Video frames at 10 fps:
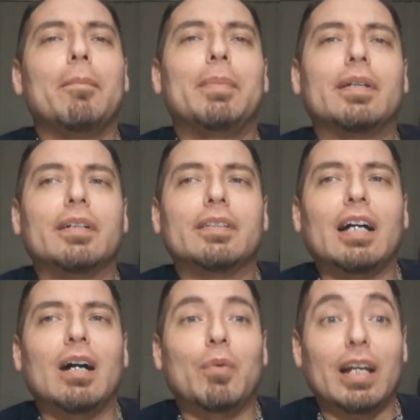because
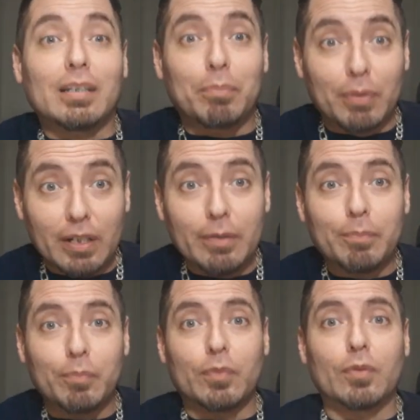we had some
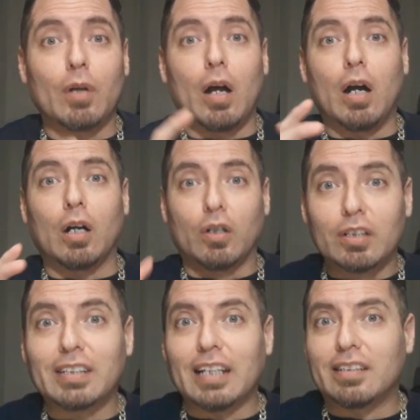pretty
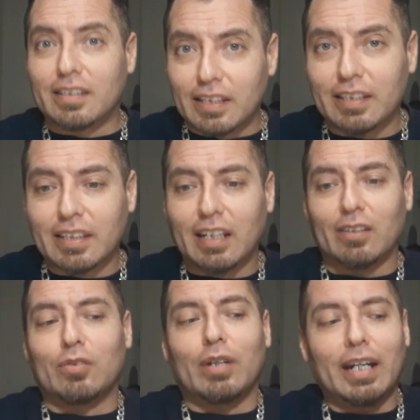good sized
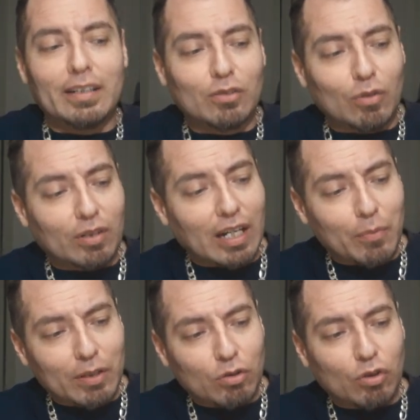discounts, right? So I
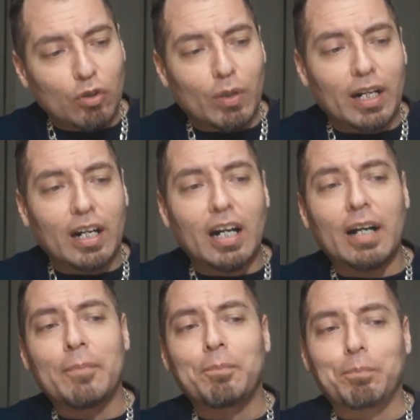can't wait to show you what I
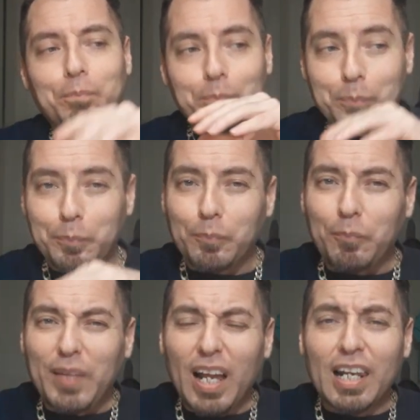got.
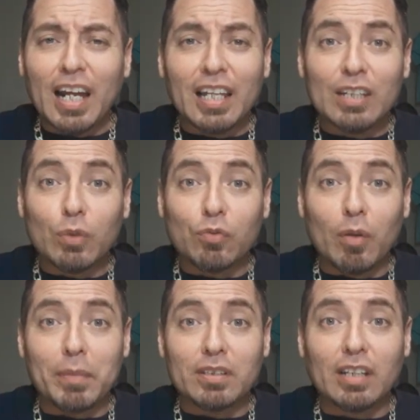A lot of this was
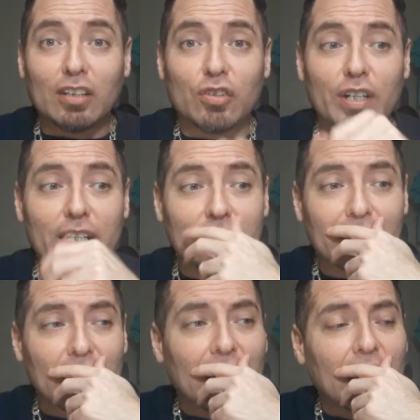from in stock
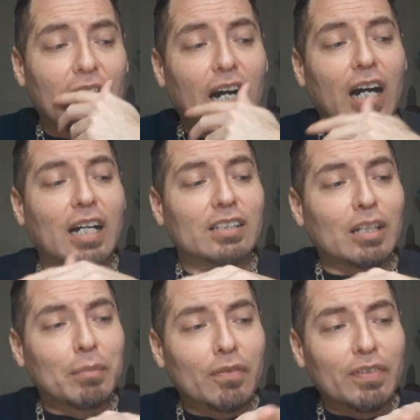trades.
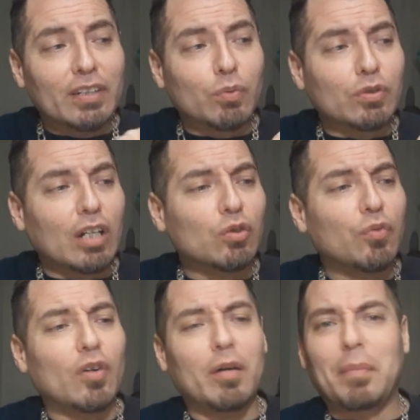Some of this was also
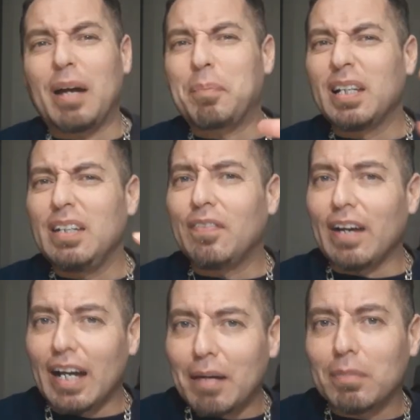from, I believe,
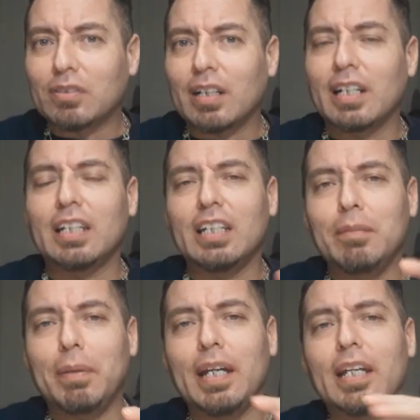Amazon and
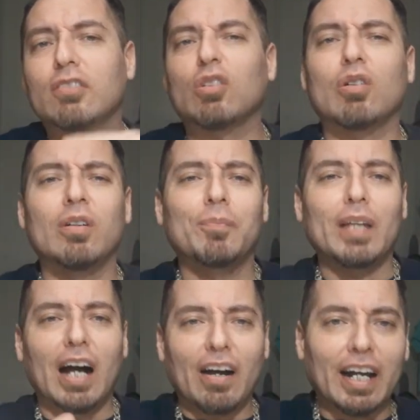eBay. So
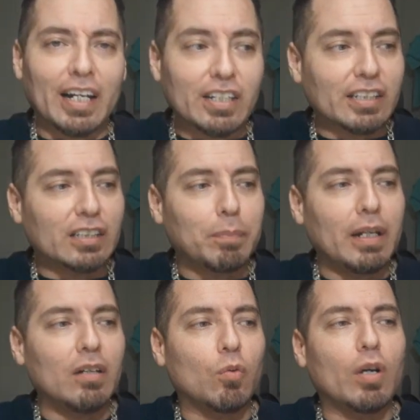I'll kind of just
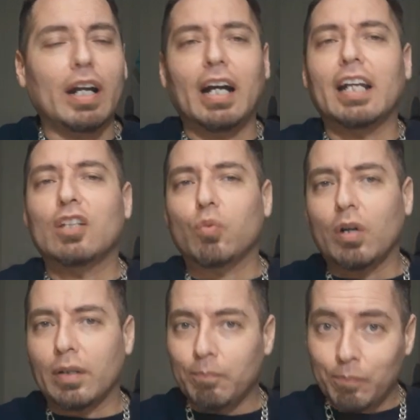explain where I got each
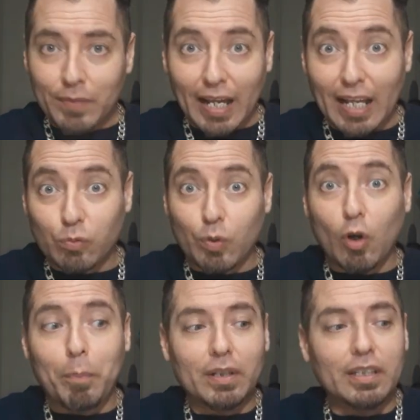one as we
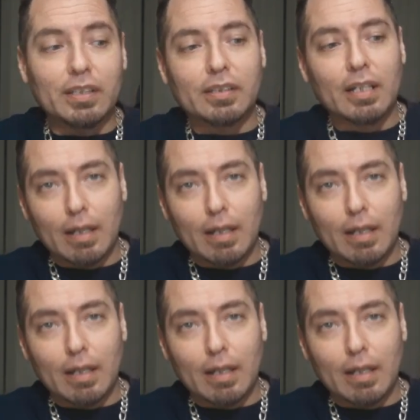open these